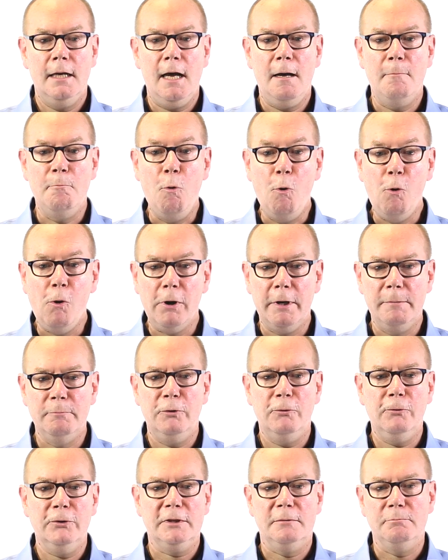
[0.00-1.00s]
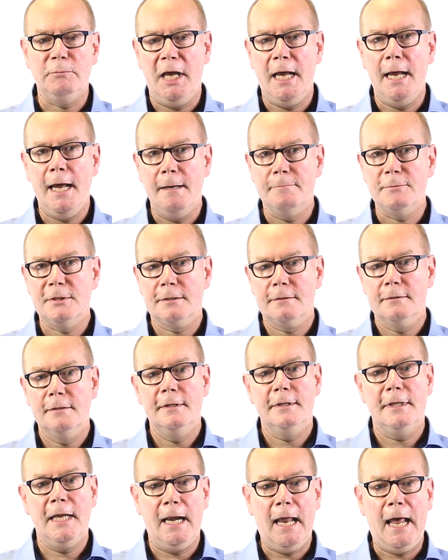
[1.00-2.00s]
are more important perhaps
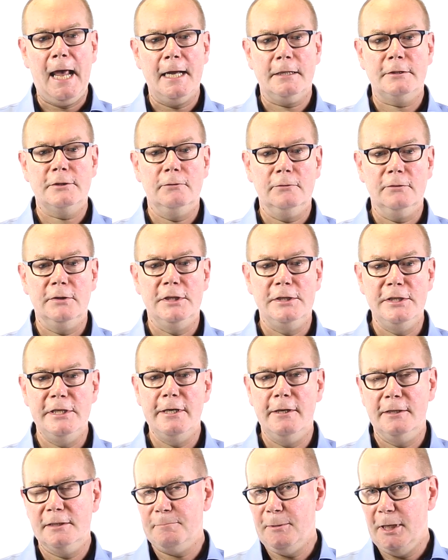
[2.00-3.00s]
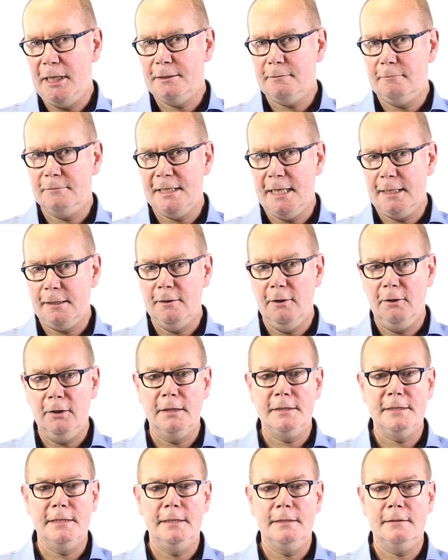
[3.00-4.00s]
than actual the geospatial
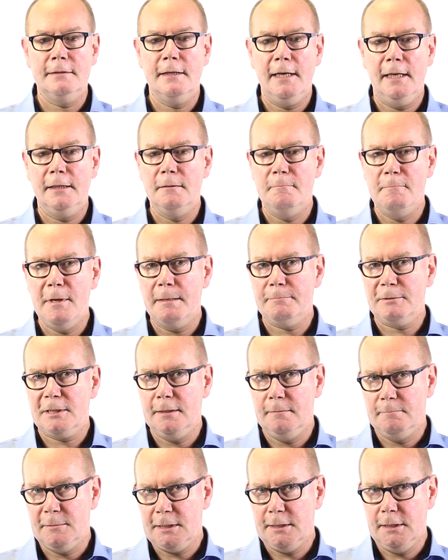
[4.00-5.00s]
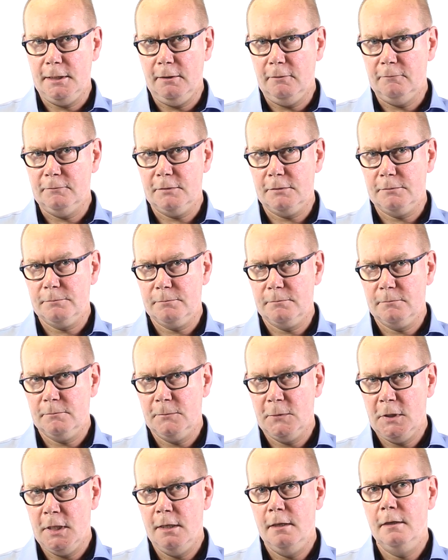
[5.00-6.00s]
technologies and the maps themselves.
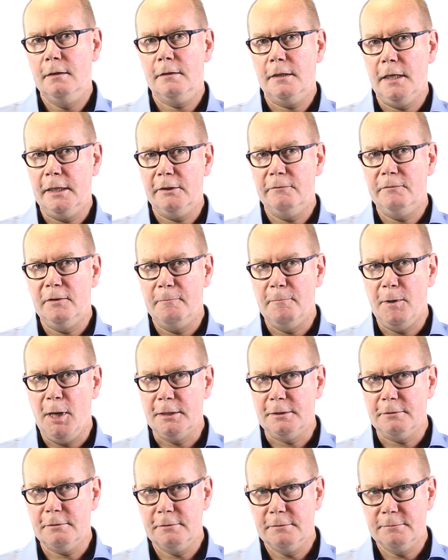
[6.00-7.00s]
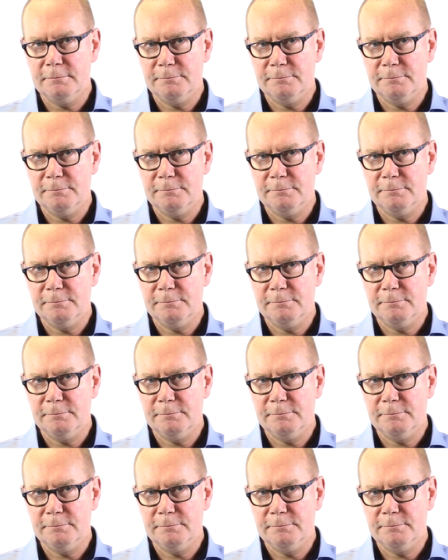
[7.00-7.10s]
Thank you very much.